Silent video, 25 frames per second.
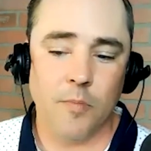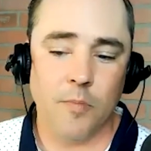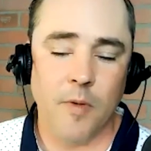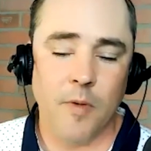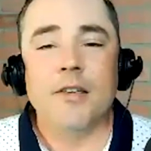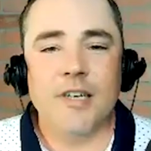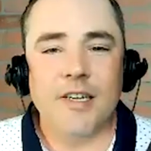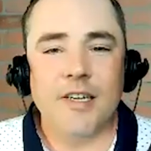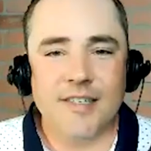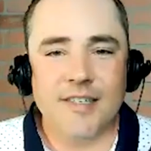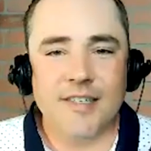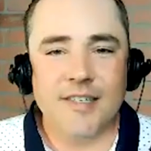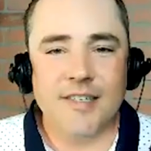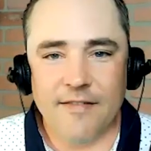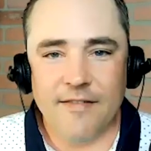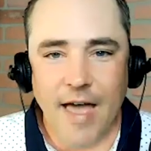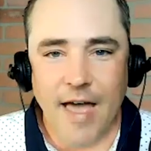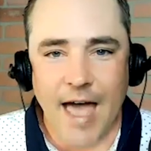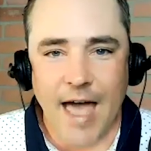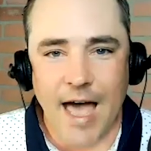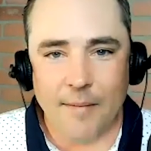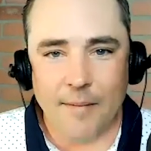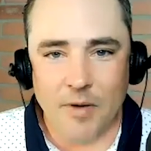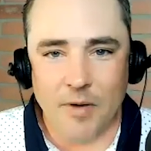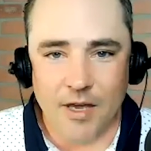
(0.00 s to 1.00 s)
Just give
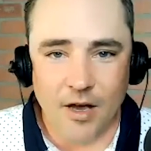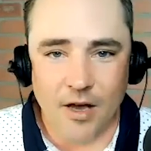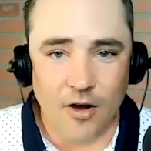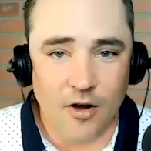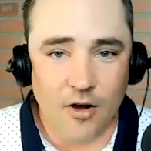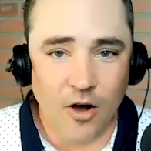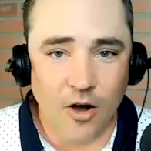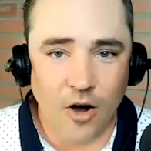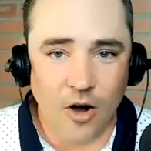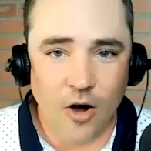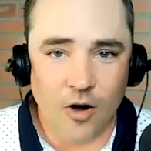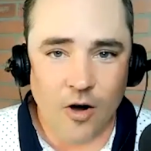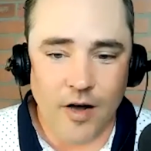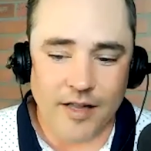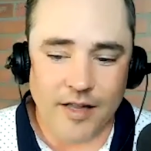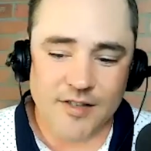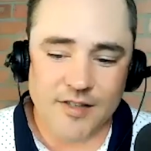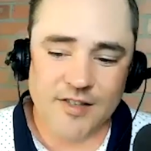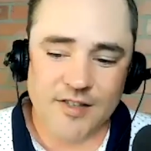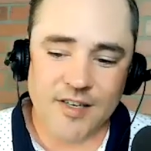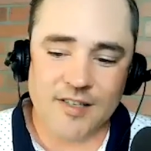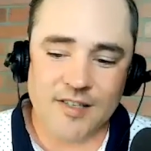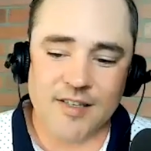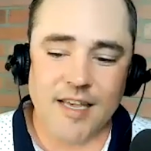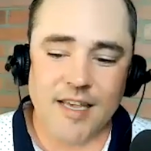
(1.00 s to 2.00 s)
Abby a call at
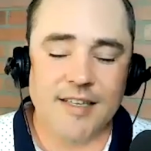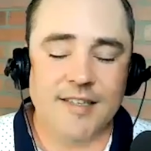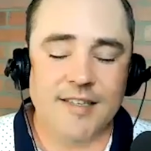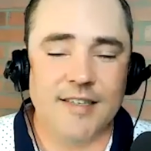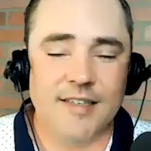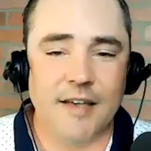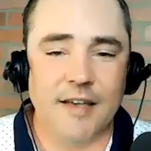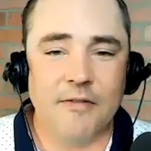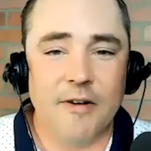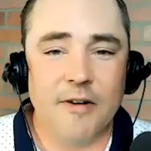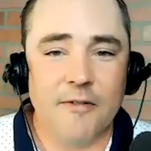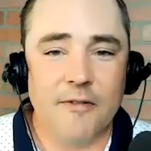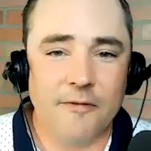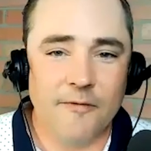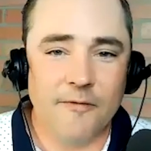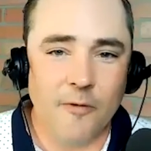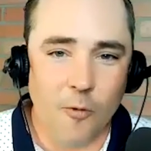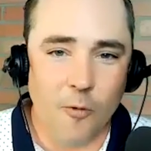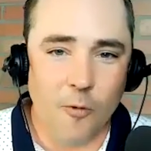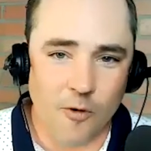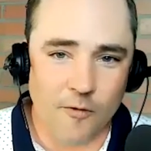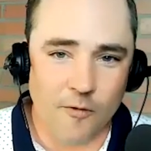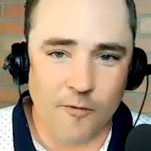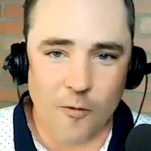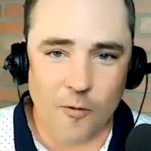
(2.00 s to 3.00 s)

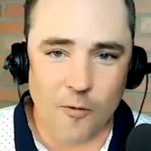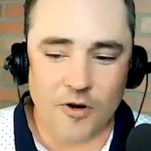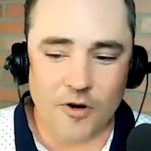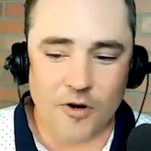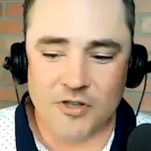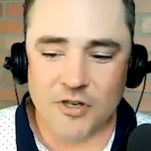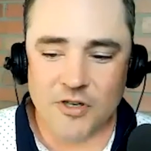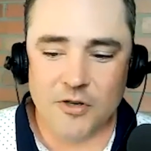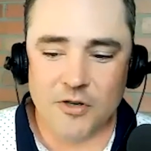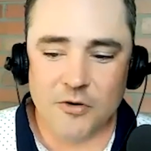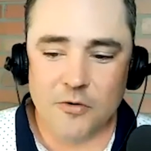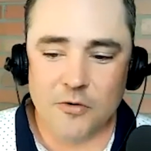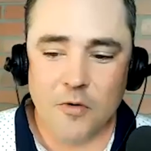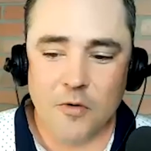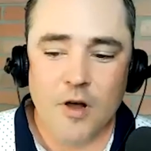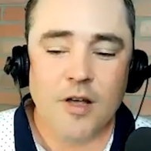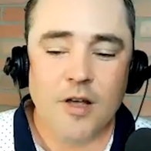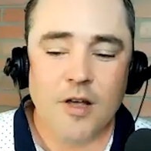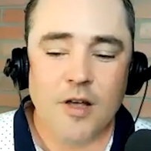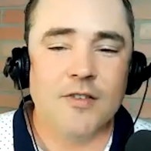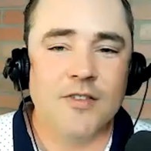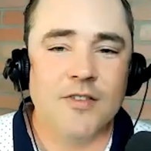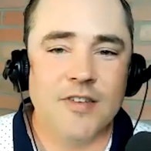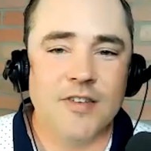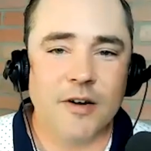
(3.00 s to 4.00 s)

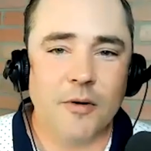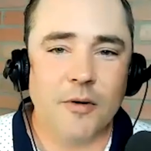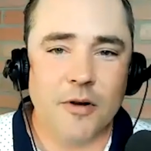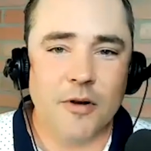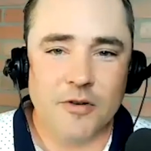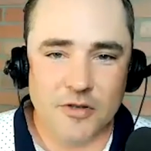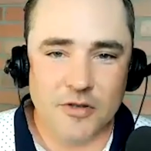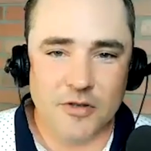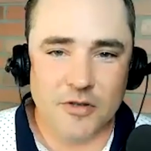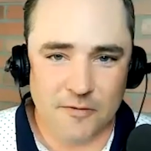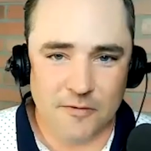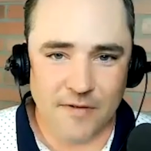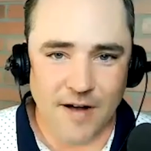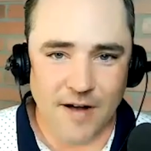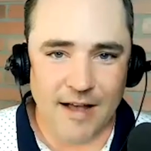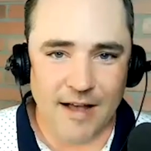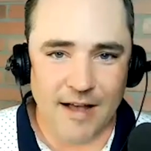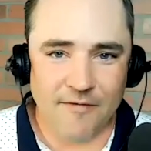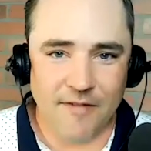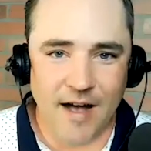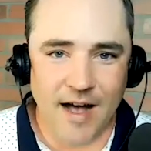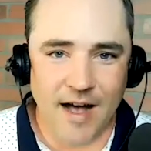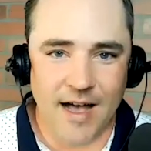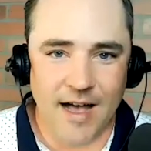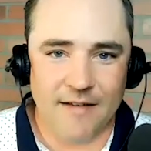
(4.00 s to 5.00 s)

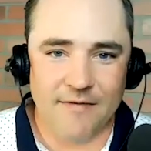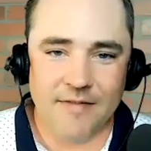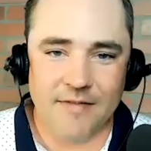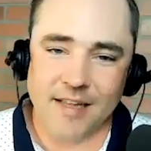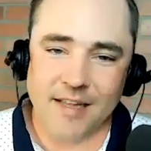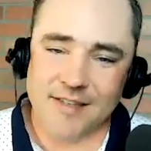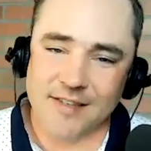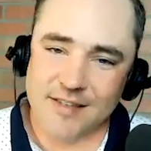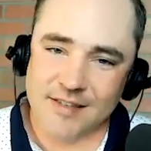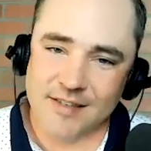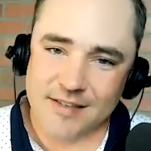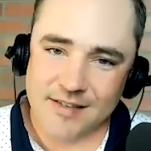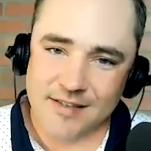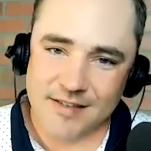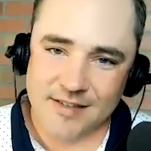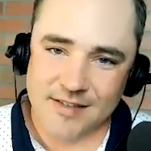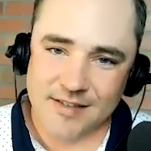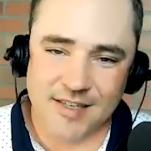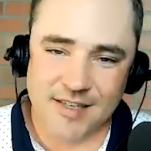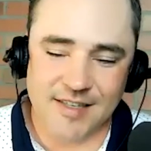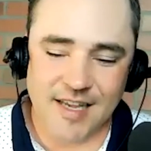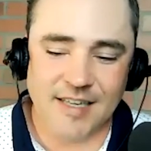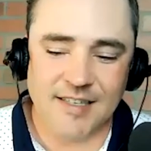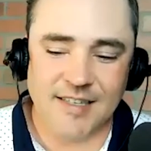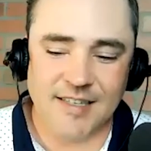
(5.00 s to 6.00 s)
687-442-0255. That's
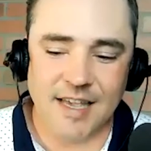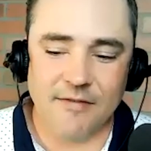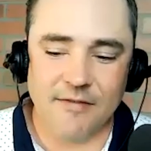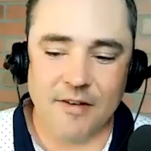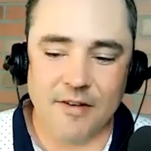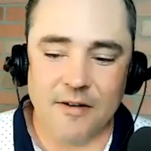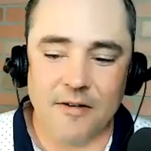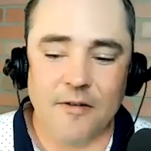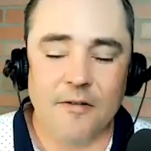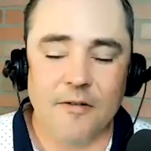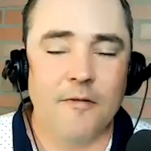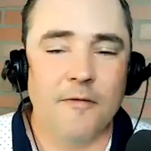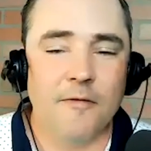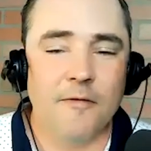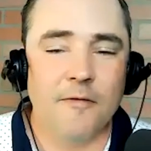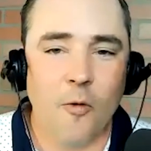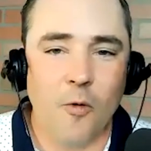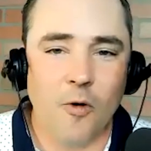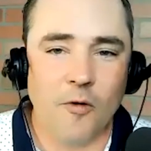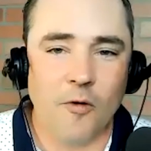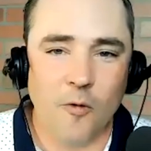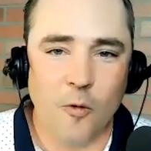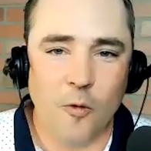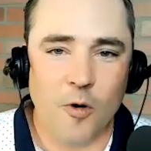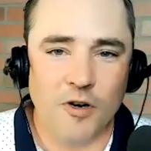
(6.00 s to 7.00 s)

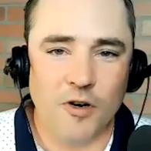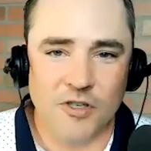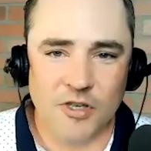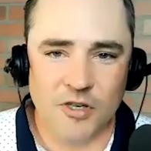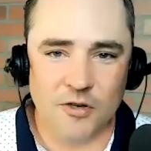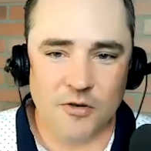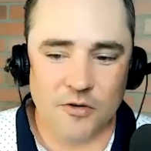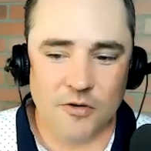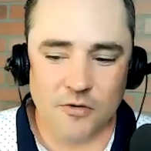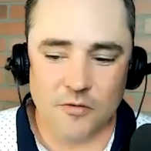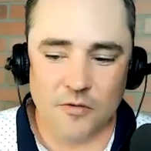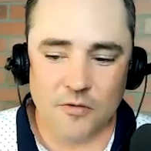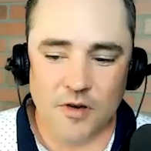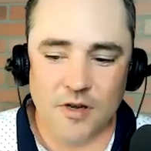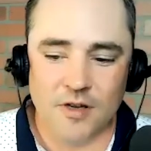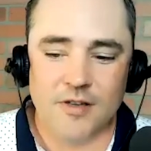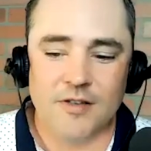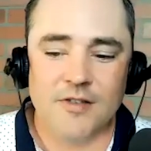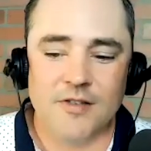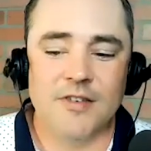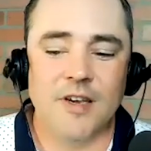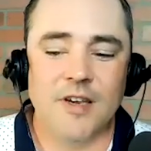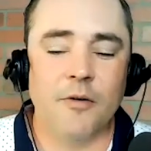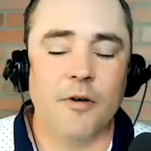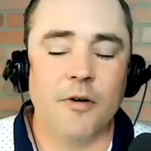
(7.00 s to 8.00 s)

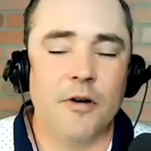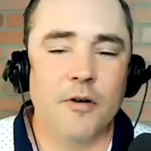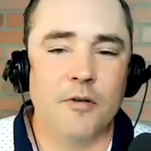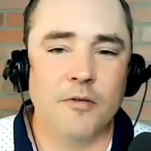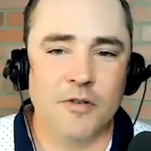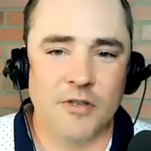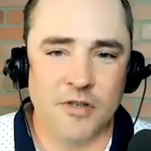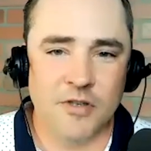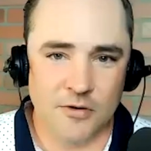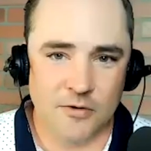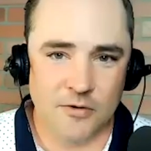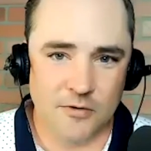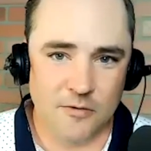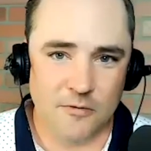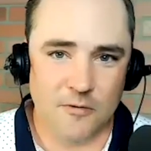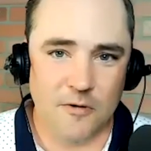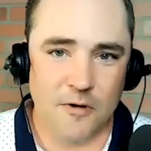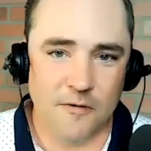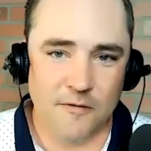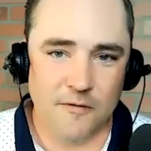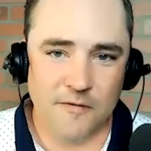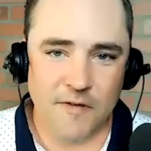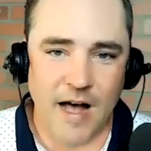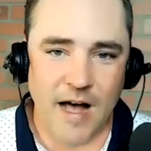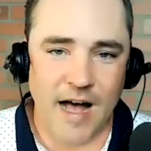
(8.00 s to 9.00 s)

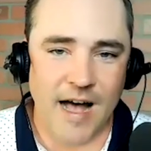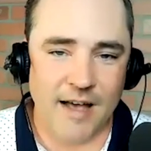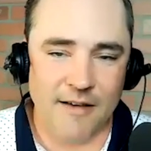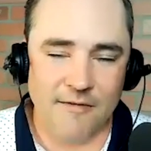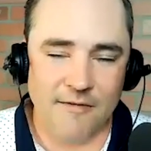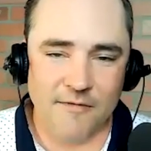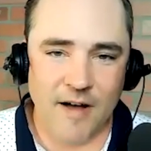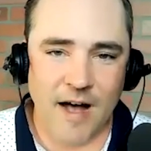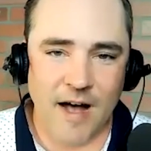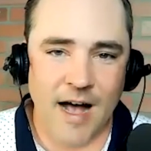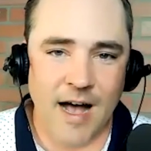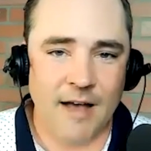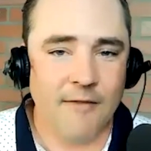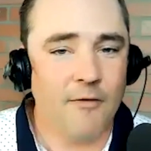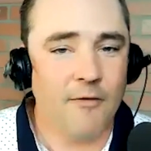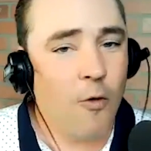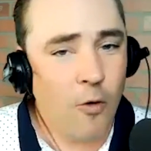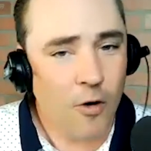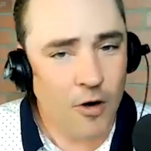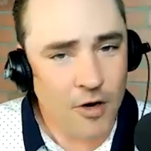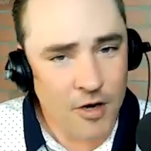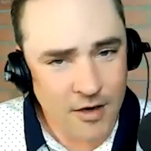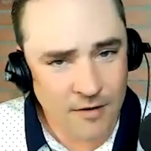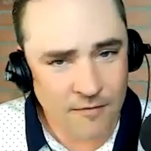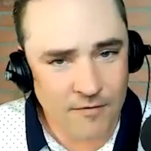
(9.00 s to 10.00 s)
687-442-0255,
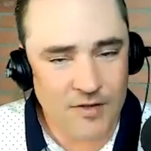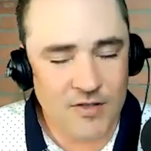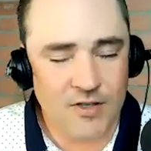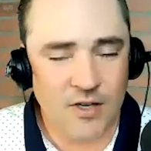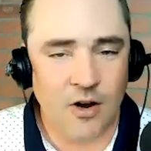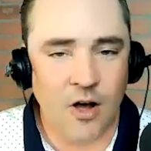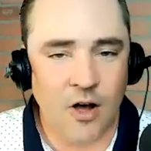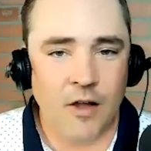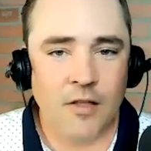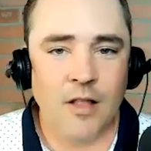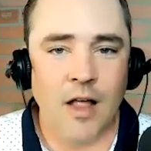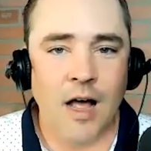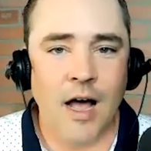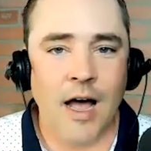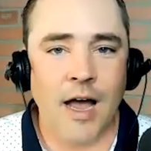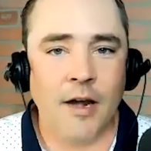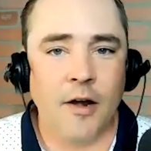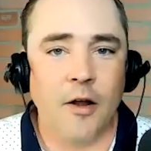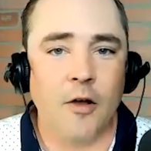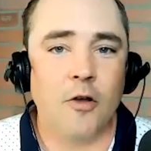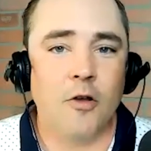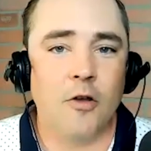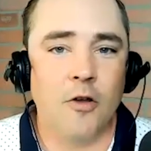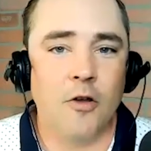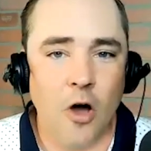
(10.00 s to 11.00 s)
or you can visit
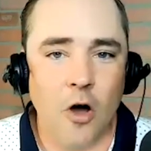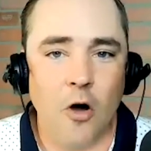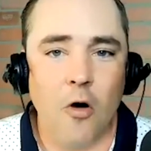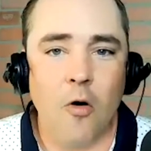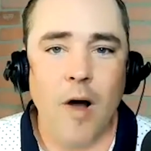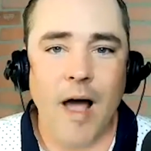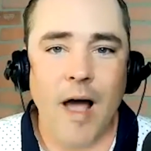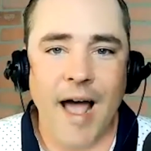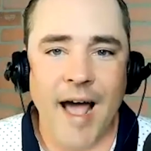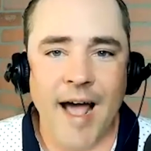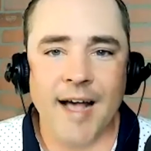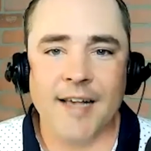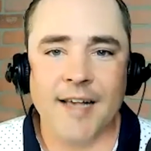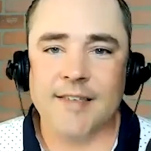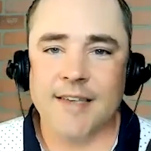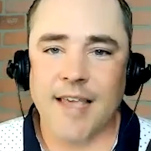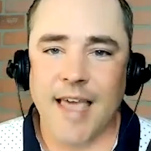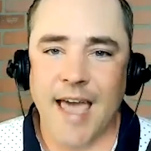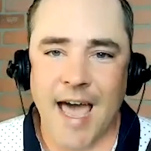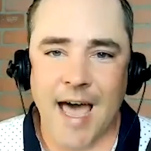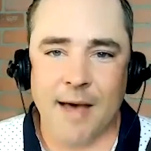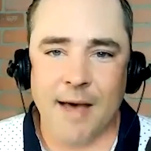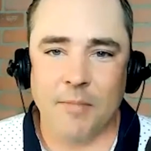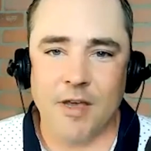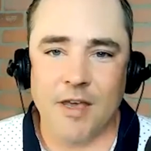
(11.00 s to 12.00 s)
online,
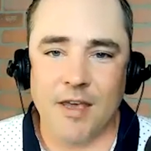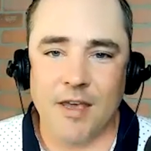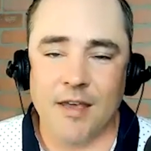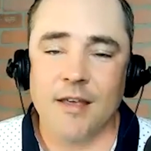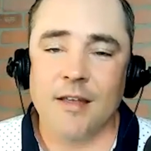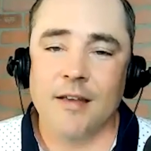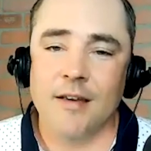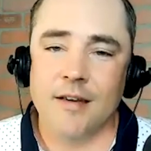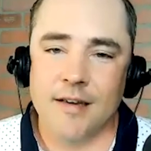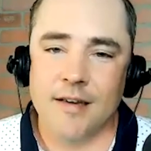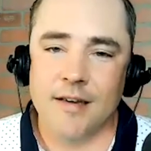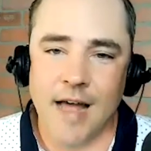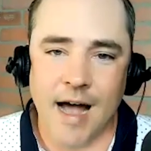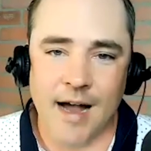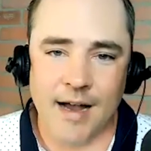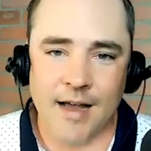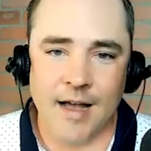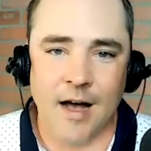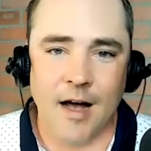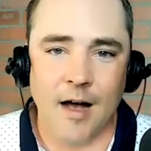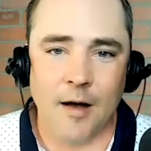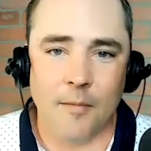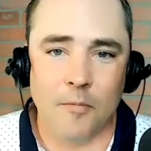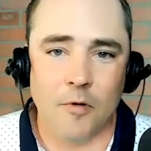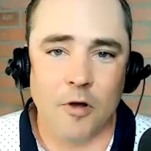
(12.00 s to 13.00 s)

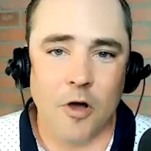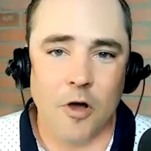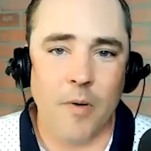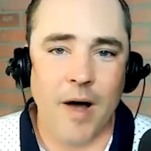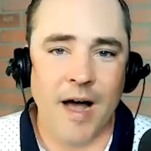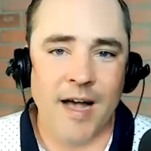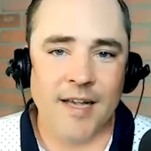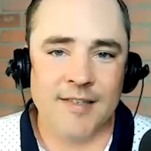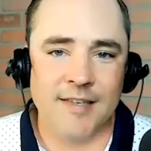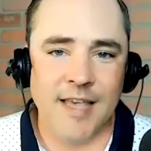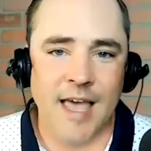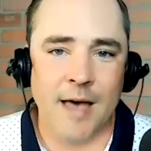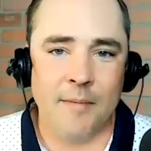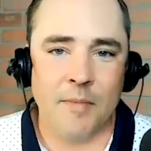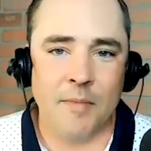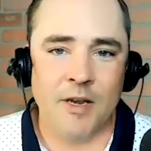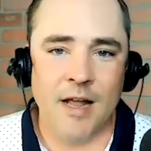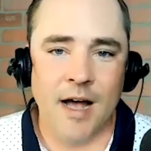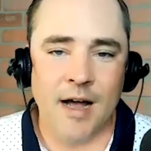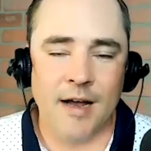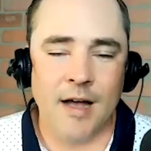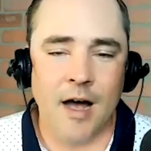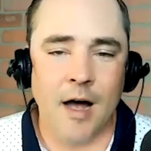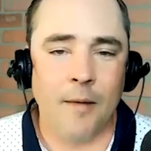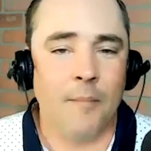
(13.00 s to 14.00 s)
goaskabby.com.
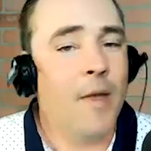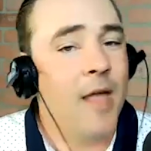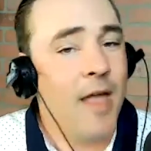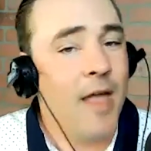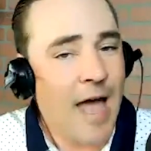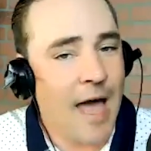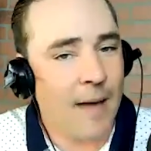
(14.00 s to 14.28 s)
Goaskabby.com.